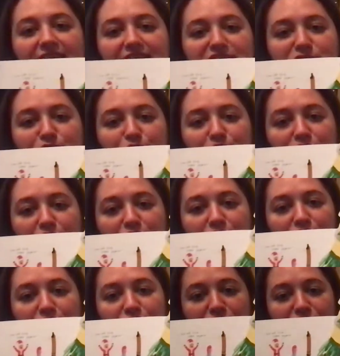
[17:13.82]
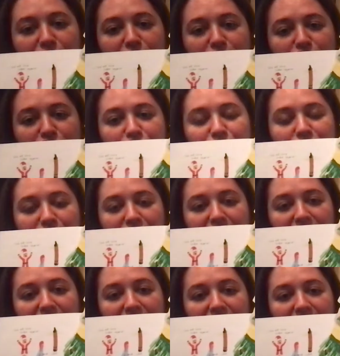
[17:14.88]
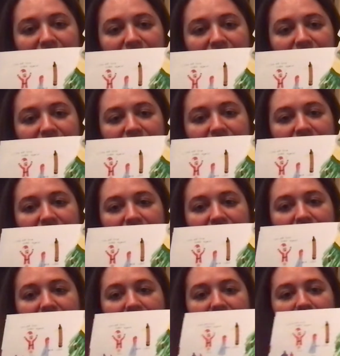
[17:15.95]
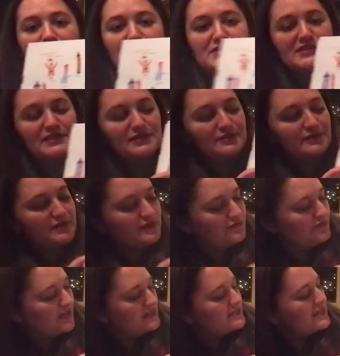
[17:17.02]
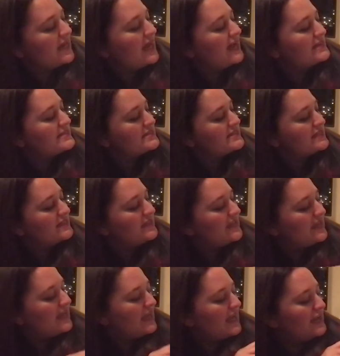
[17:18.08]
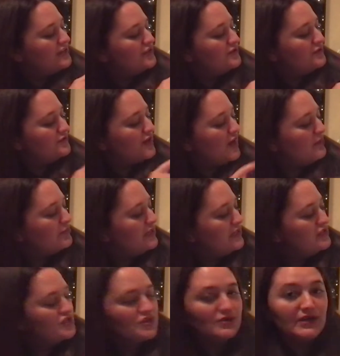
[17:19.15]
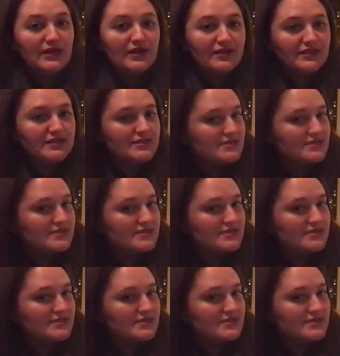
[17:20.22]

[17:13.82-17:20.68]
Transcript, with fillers: This beautiful tree. Absolutely fantastic. And you've got Peach Crayon in a